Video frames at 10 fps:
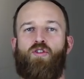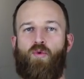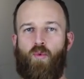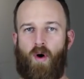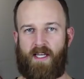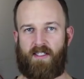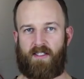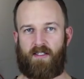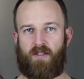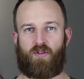
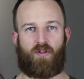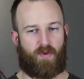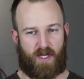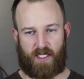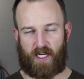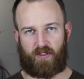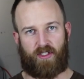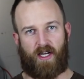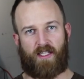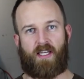twice. So do each
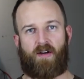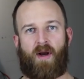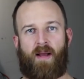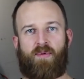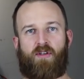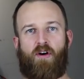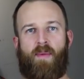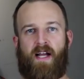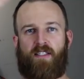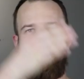exercise 10 reps, go
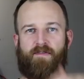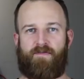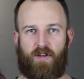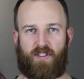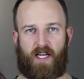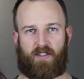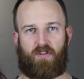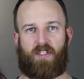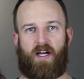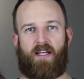back to the first
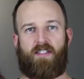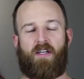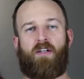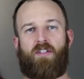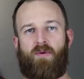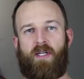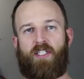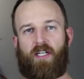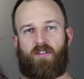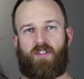exercise, do each
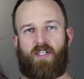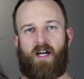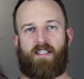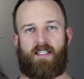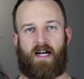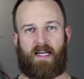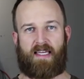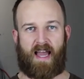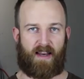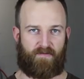exercise
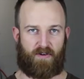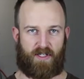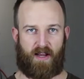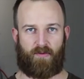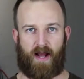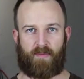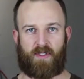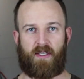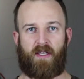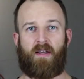again for 10
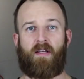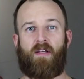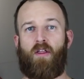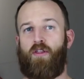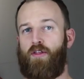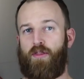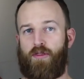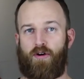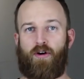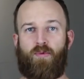reps. The
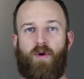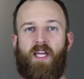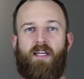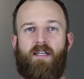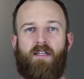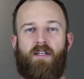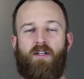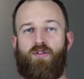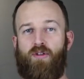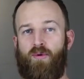third week,
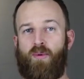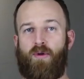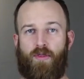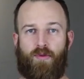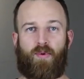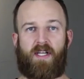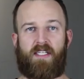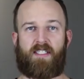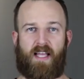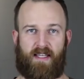do three
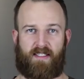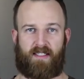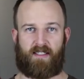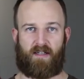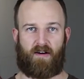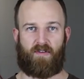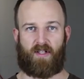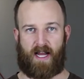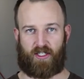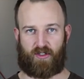sets of the
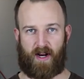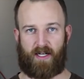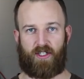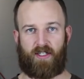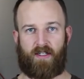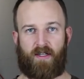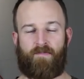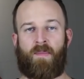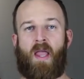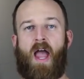lat stretch,
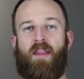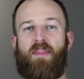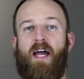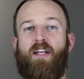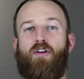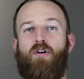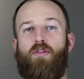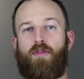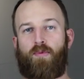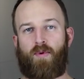and then go
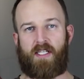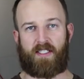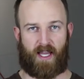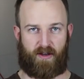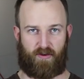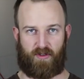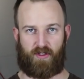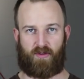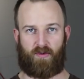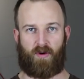three
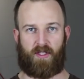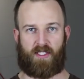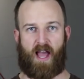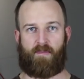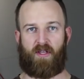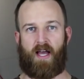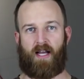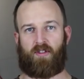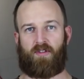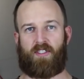cycles through all the scapula
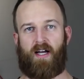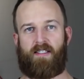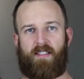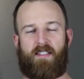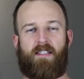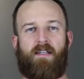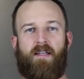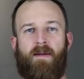exercises.